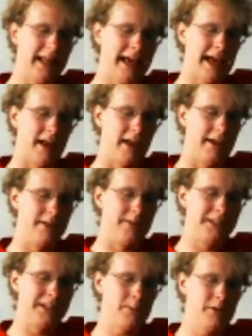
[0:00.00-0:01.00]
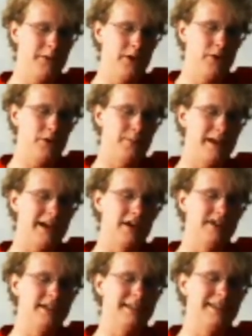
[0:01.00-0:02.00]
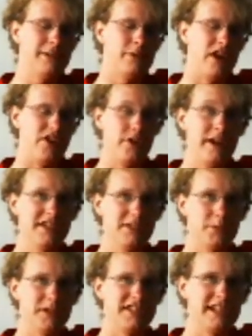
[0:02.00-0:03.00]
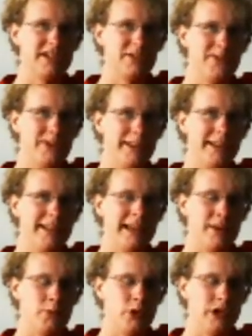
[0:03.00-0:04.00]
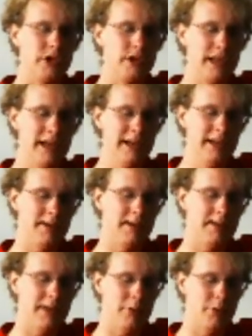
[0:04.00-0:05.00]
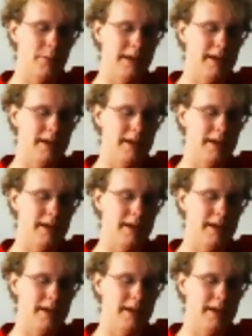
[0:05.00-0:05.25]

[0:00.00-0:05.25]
Land, and if some of you could make artistic renderings of what Technophilia Land will look like, that it's not